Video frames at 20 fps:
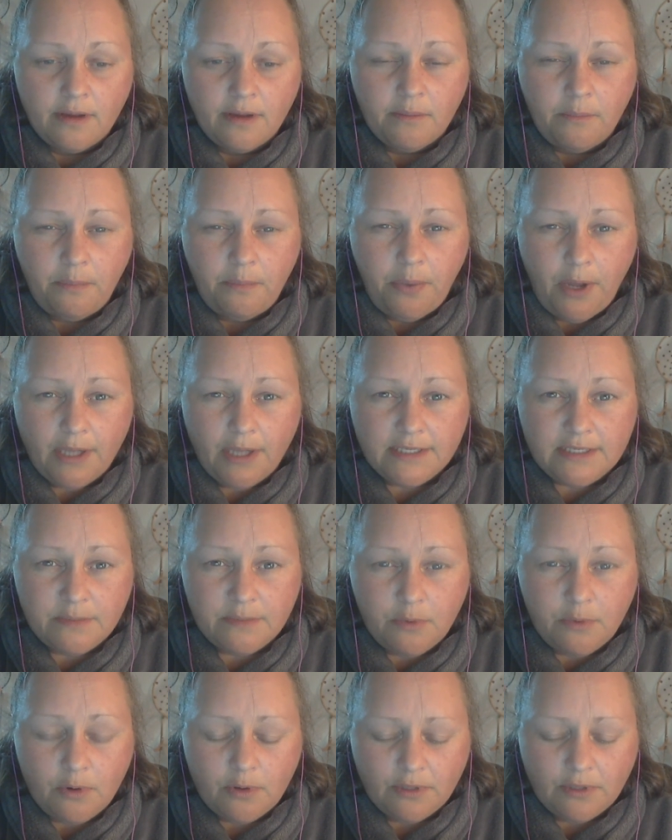
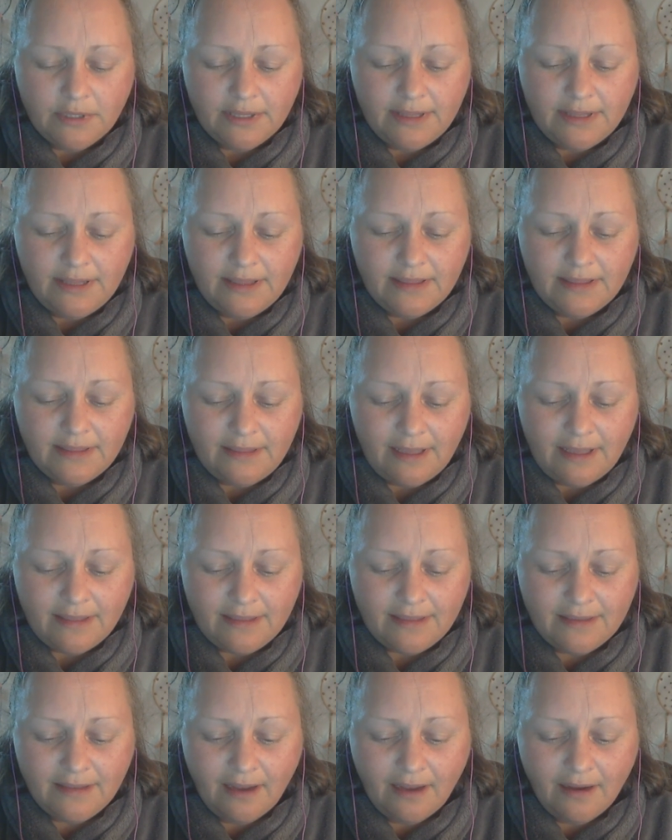possible, the
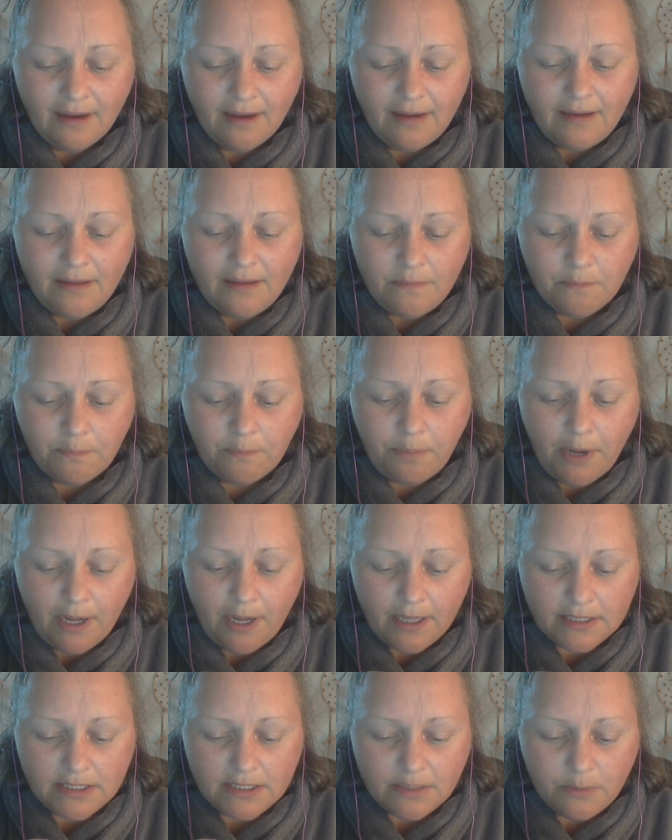tiny
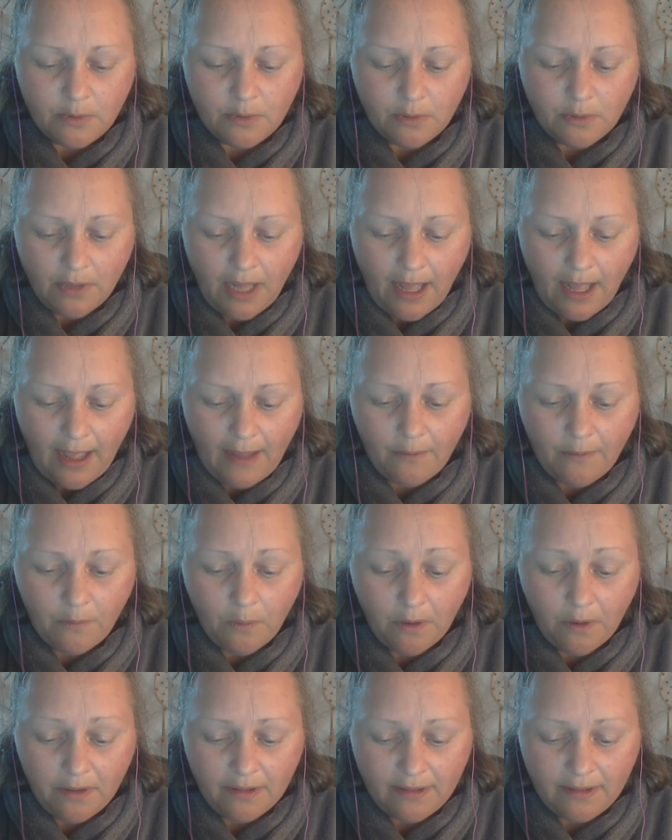possible. I
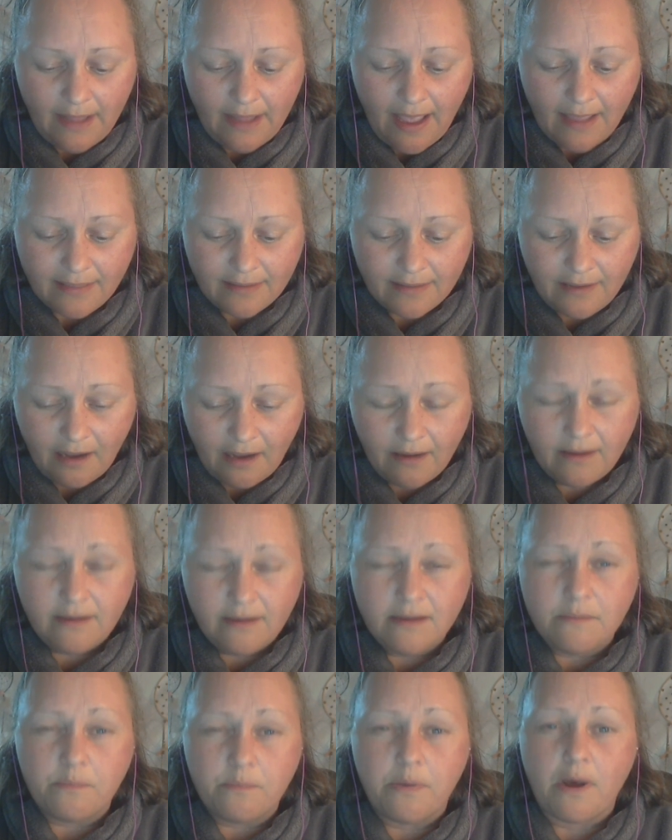want that
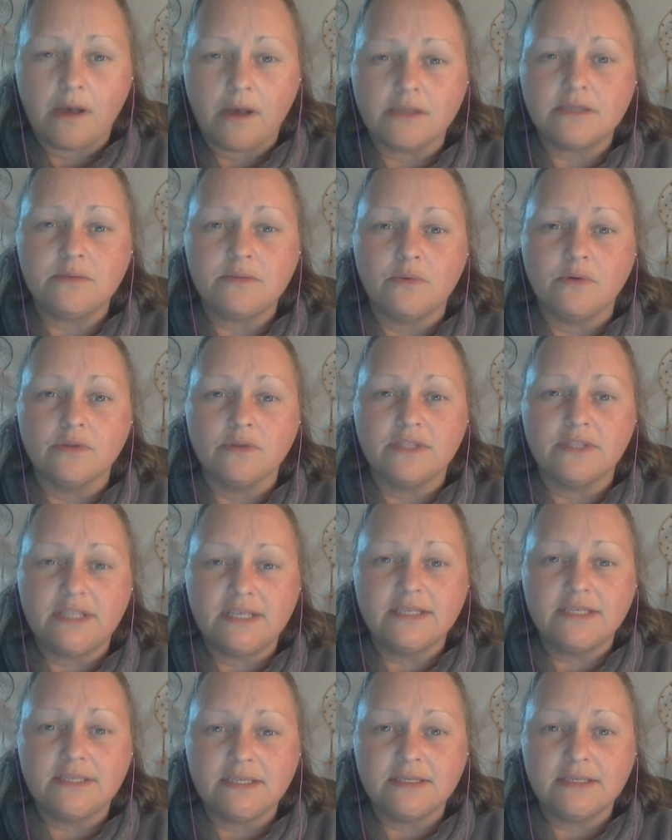tiny possible.
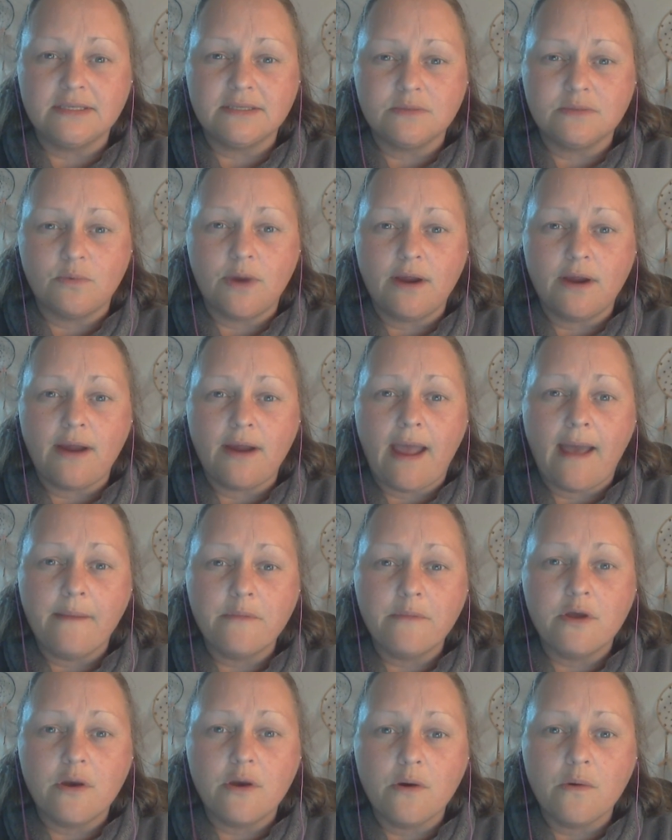This is where
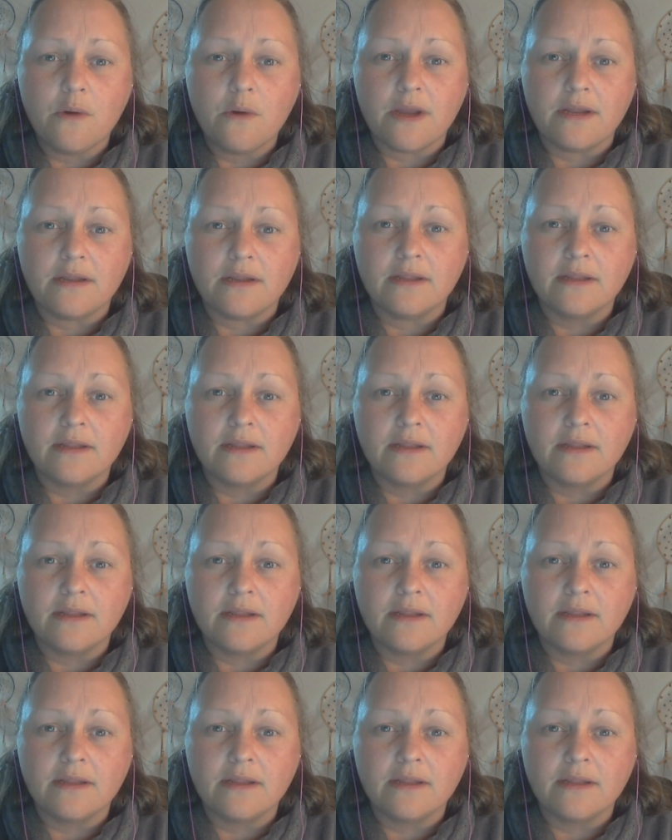I'm going.